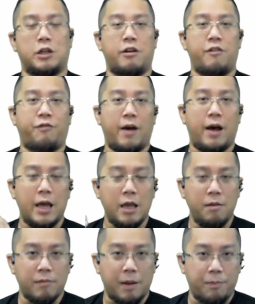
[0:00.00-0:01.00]
I
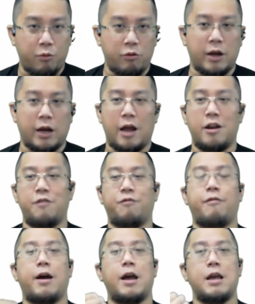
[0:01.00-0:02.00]
refine my product. I
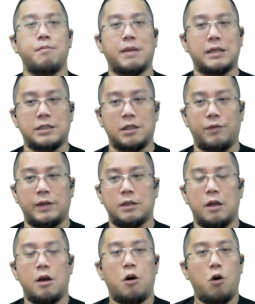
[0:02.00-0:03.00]
refine my
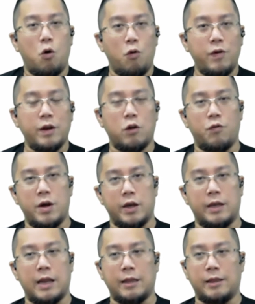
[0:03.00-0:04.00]
service over and over
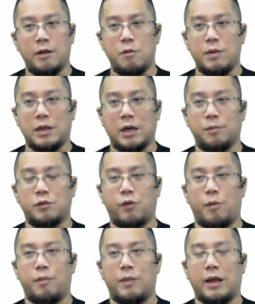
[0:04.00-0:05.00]
again until it becomes
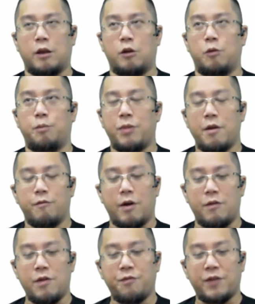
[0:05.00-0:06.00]
from, like, you know,
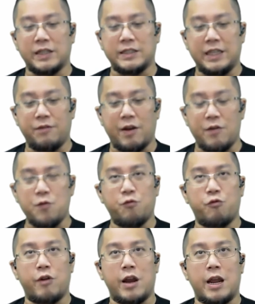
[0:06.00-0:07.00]
very fuzzy, very
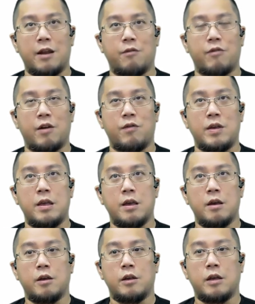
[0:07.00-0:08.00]
frayed, very
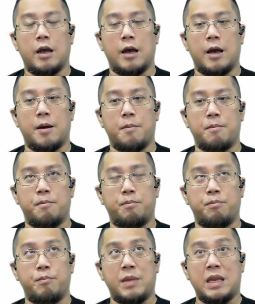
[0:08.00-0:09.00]

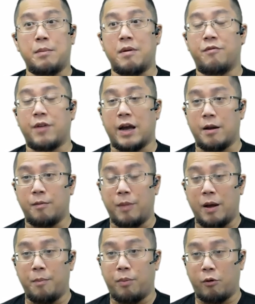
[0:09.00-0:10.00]
minimum
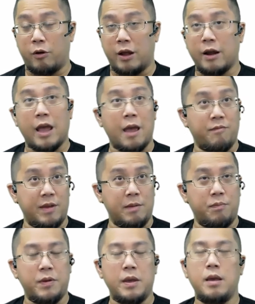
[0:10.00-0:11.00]
viable product,
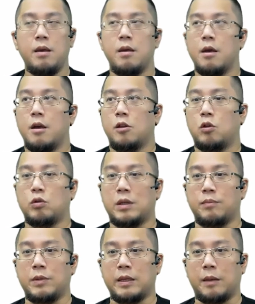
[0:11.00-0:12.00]
MVP, to
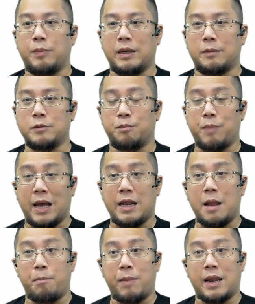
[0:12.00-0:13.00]
something that becomes
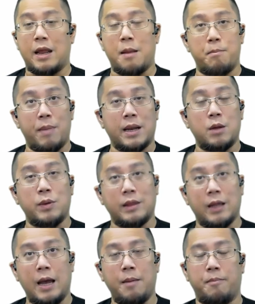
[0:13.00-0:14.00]
better and better and better with
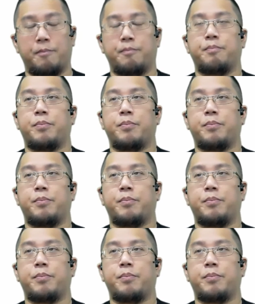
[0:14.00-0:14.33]
time.